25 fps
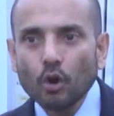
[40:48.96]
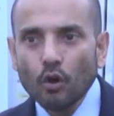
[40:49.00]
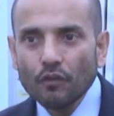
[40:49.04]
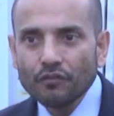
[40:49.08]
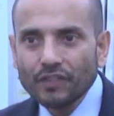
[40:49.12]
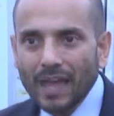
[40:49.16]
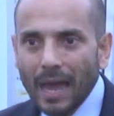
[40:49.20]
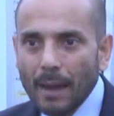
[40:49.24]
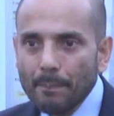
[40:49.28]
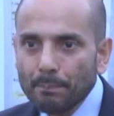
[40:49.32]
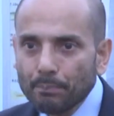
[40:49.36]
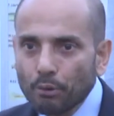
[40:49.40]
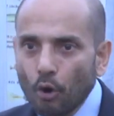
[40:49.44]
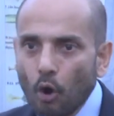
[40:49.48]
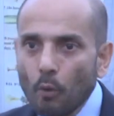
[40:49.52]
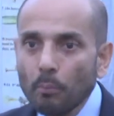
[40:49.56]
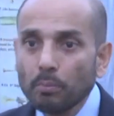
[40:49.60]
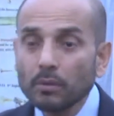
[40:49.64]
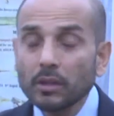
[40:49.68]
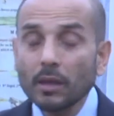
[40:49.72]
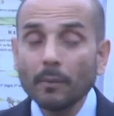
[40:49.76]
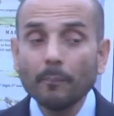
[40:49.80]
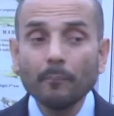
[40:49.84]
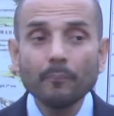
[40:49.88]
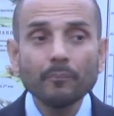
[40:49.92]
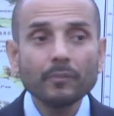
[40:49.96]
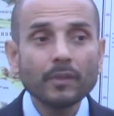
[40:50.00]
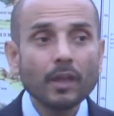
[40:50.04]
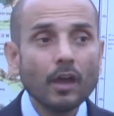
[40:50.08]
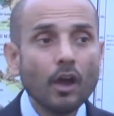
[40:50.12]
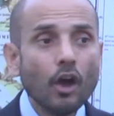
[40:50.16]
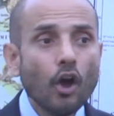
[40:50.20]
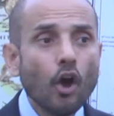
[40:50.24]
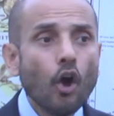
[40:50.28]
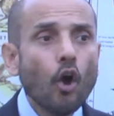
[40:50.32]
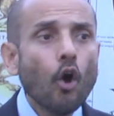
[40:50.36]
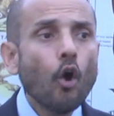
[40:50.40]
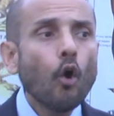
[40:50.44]
of that problem.
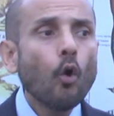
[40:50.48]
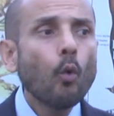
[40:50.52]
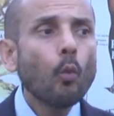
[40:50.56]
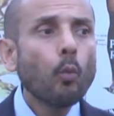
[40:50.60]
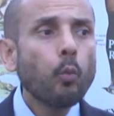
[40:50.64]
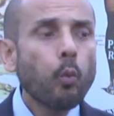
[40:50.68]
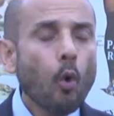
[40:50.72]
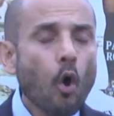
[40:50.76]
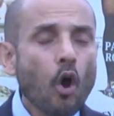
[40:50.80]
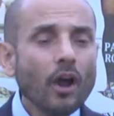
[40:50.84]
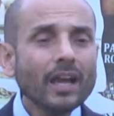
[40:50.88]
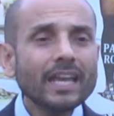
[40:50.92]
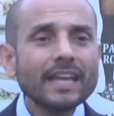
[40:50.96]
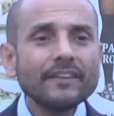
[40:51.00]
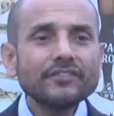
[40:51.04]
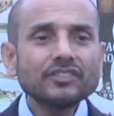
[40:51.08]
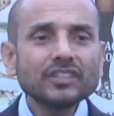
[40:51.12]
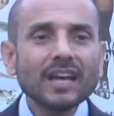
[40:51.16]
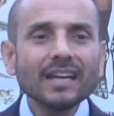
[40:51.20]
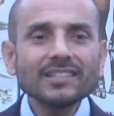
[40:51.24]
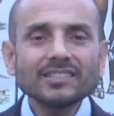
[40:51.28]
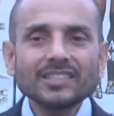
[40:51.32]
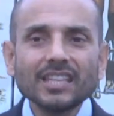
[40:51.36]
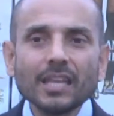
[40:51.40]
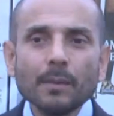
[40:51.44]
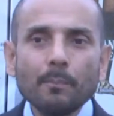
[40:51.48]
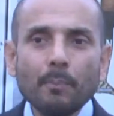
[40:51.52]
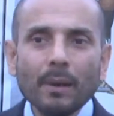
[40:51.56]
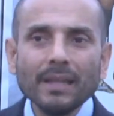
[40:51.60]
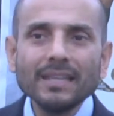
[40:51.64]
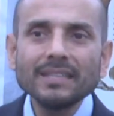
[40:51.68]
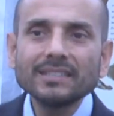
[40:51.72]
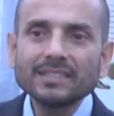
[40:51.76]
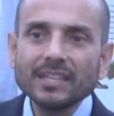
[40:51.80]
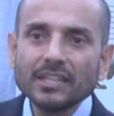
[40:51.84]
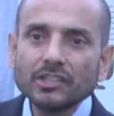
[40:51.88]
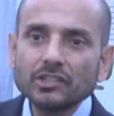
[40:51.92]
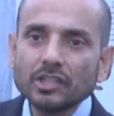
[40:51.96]
What gives us the
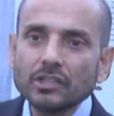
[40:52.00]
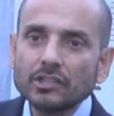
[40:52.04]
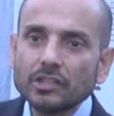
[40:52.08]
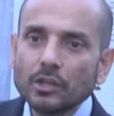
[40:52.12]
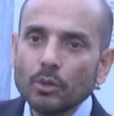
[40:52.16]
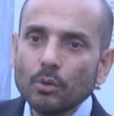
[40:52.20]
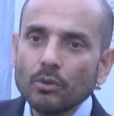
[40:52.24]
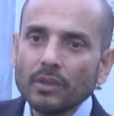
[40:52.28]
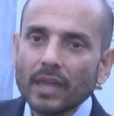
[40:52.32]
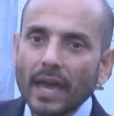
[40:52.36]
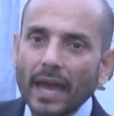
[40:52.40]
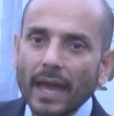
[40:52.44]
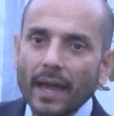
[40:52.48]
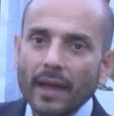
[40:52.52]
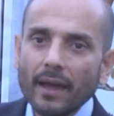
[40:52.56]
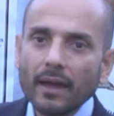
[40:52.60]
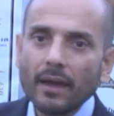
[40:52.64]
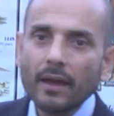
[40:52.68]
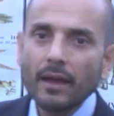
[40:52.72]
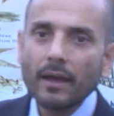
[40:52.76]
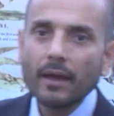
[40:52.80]
ability to do that?